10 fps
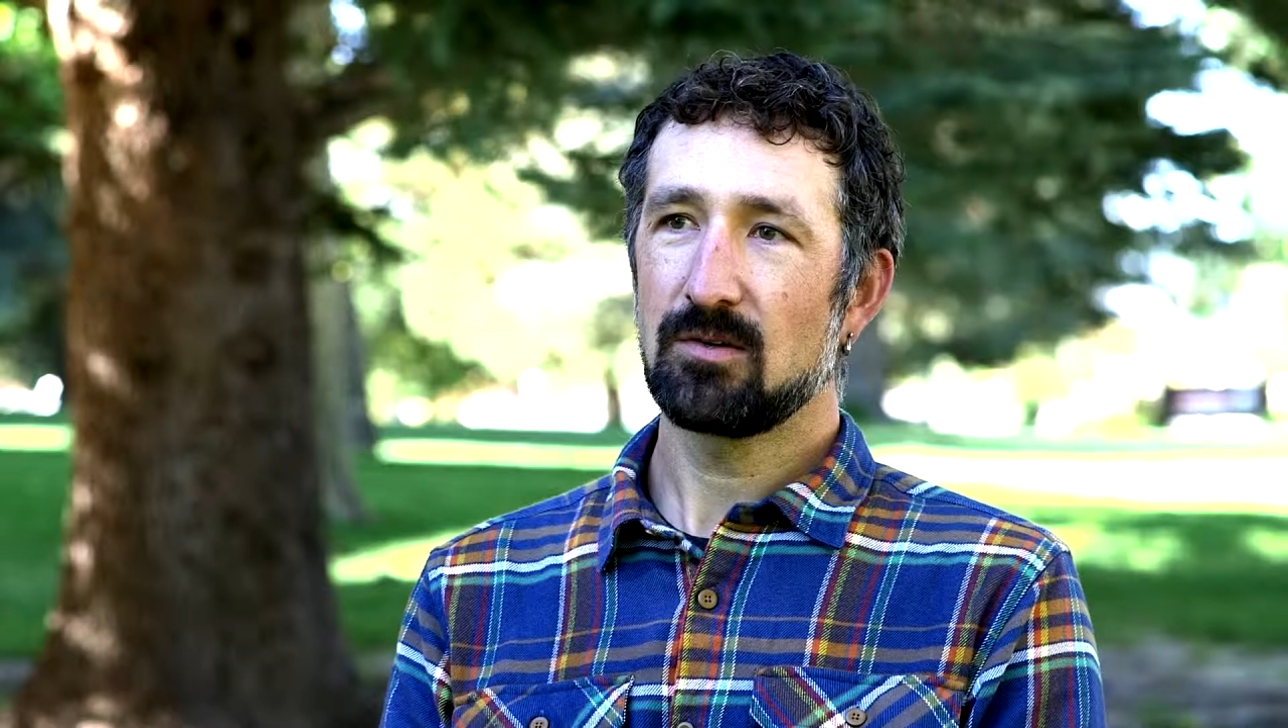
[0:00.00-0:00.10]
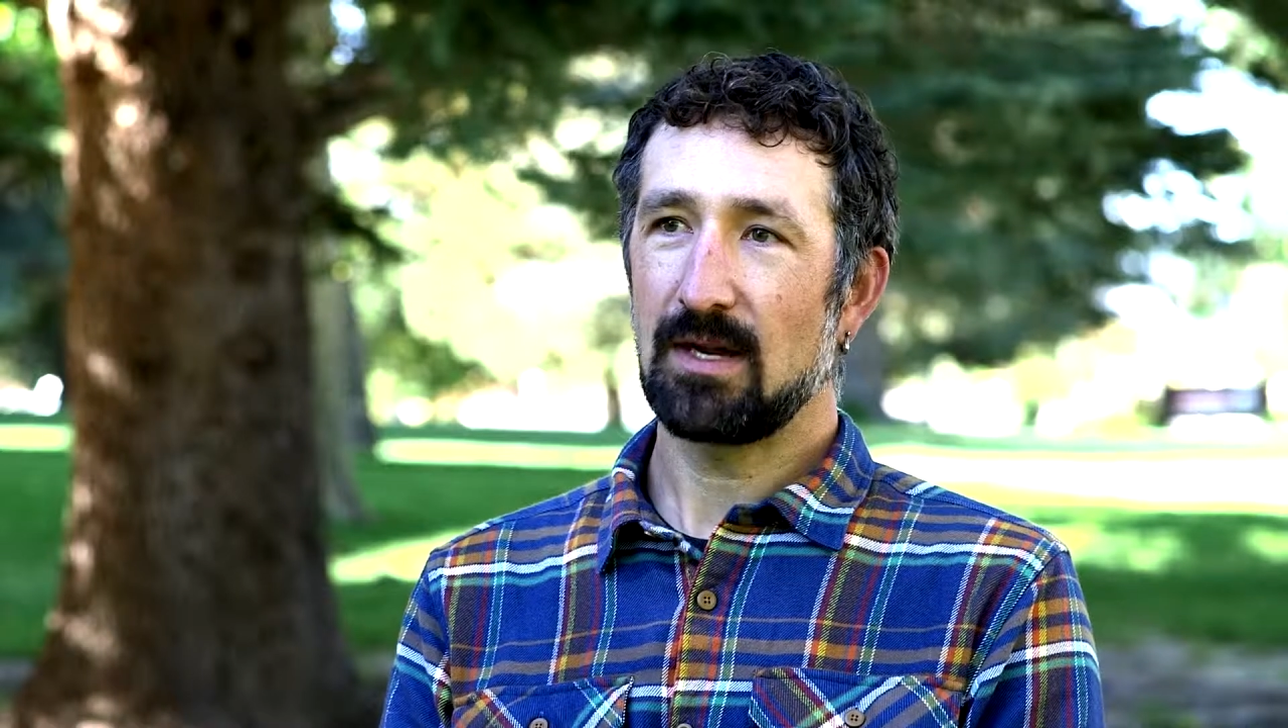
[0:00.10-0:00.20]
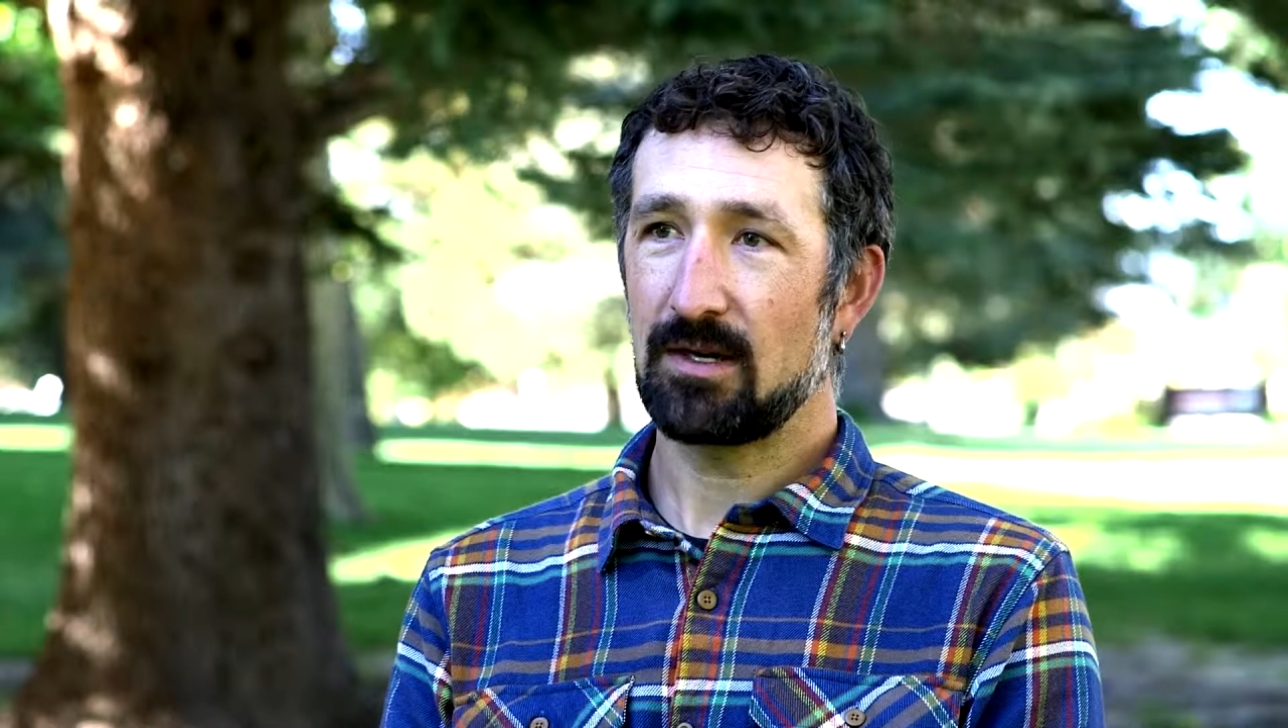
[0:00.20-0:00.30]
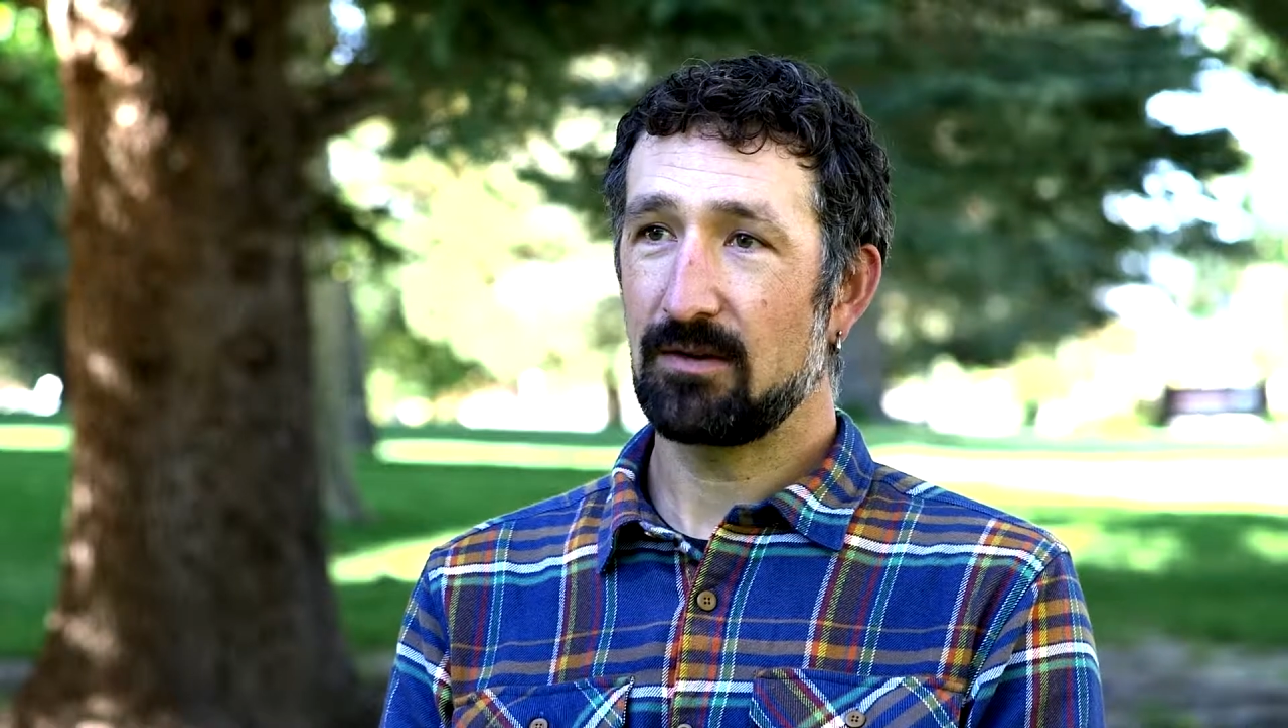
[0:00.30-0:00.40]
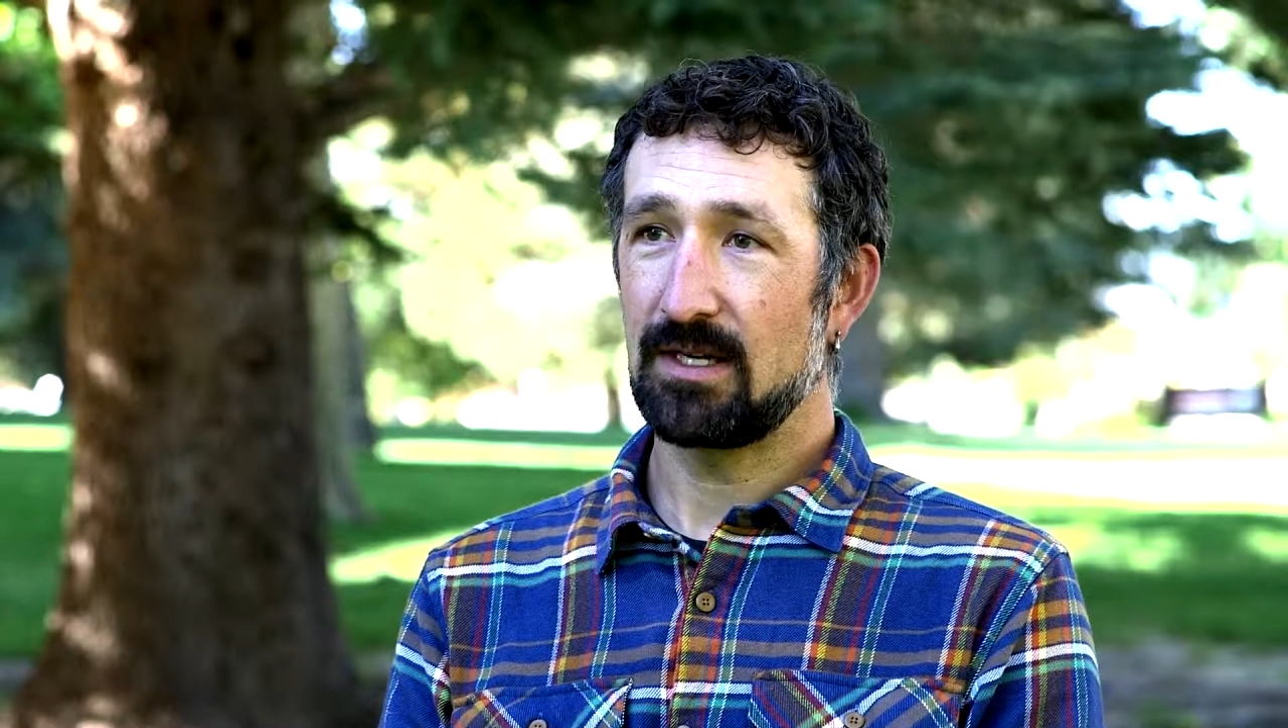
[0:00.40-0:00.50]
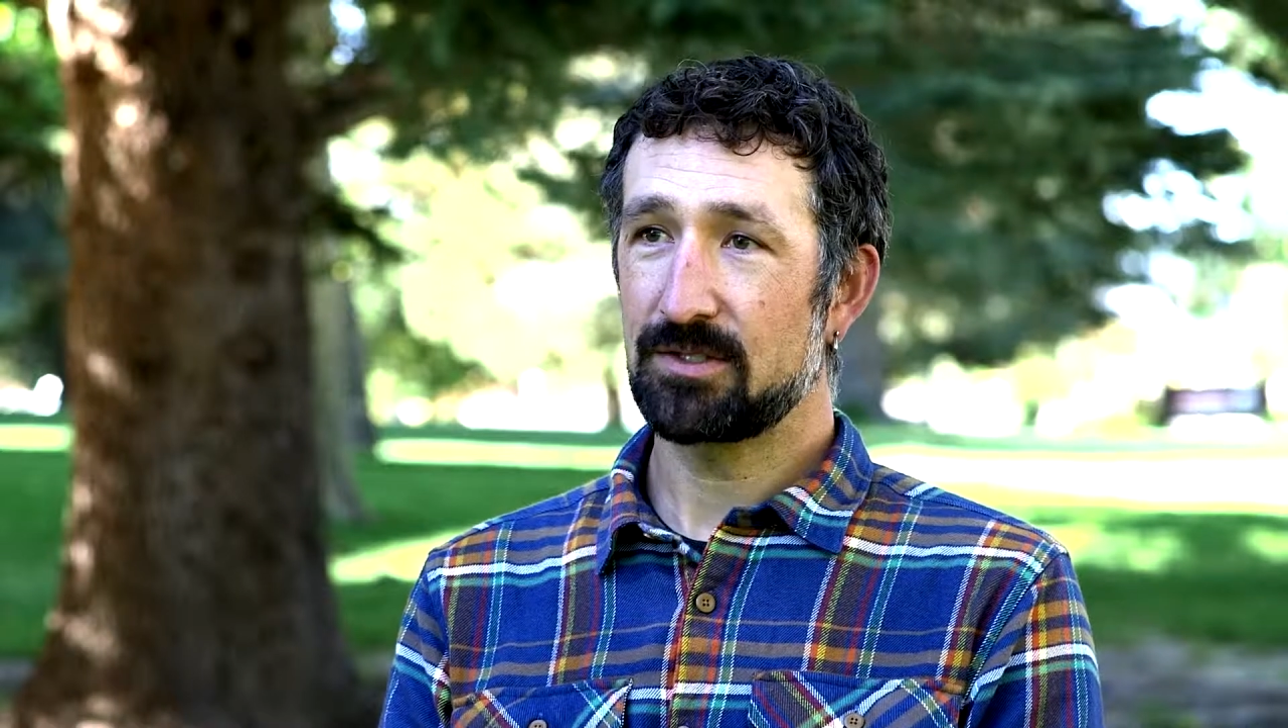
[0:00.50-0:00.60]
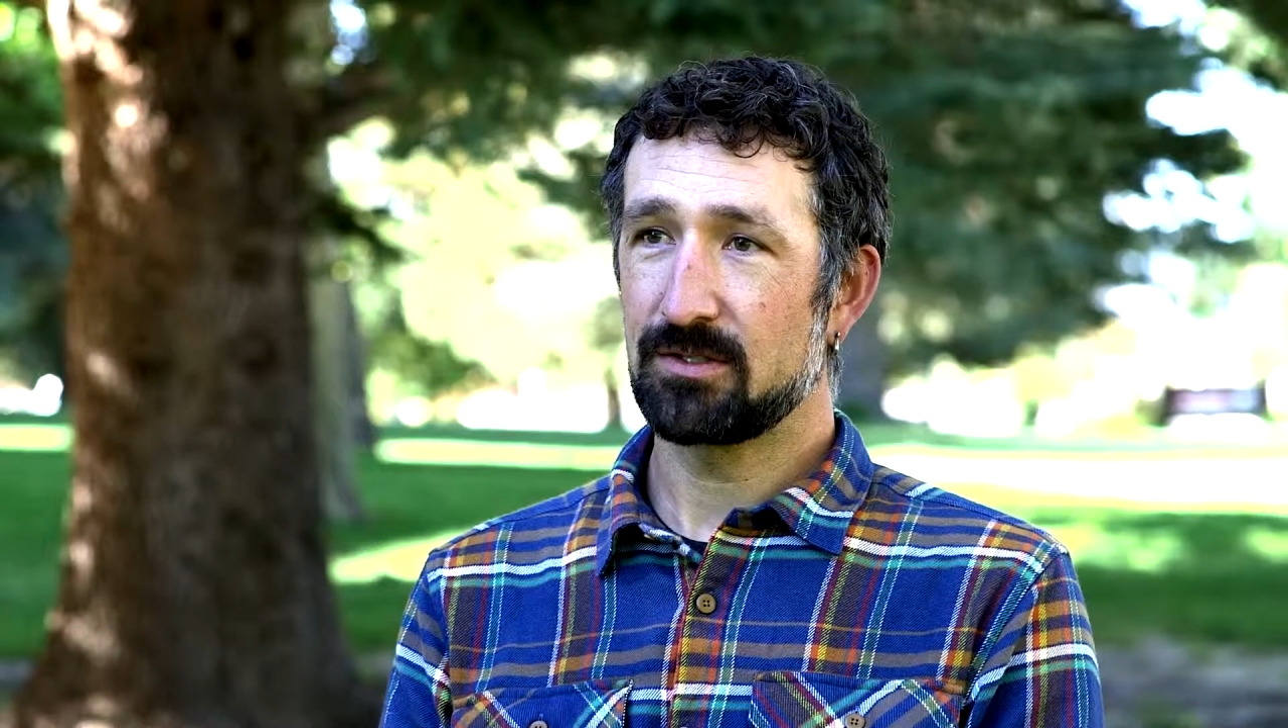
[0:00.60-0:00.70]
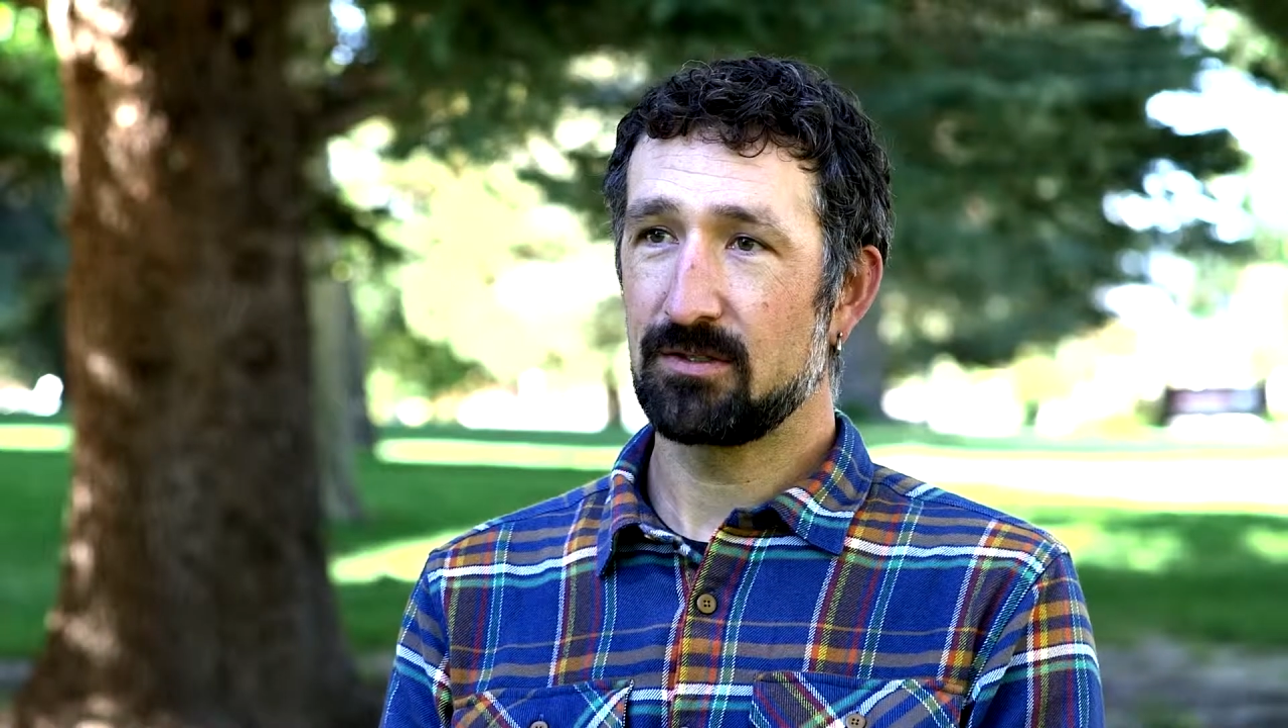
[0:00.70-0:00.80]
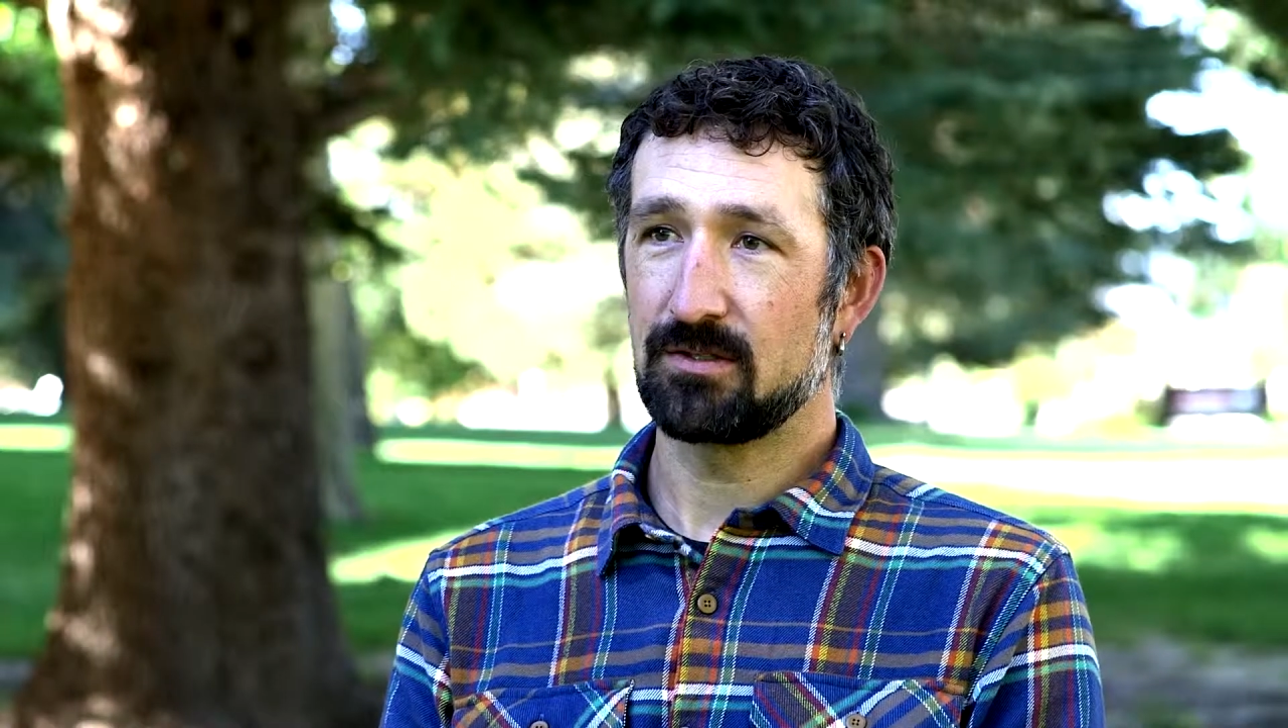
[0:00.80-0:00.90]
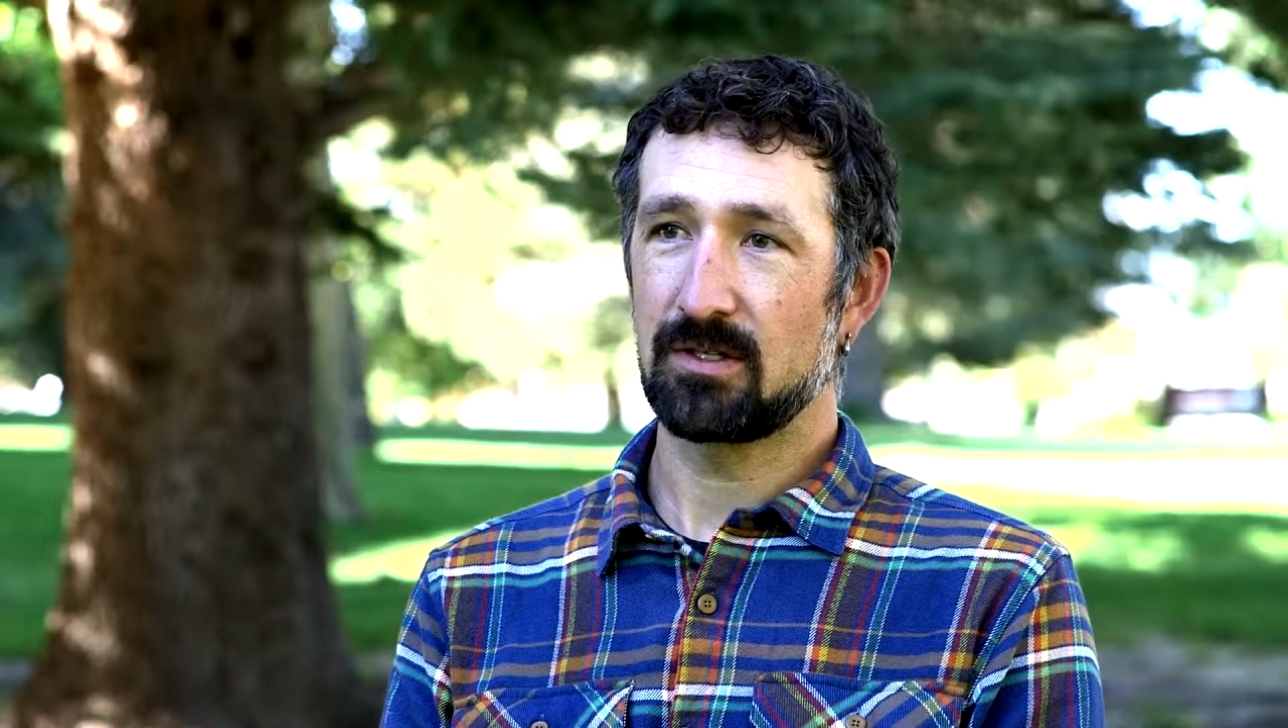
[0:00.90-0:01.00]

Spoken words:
recreational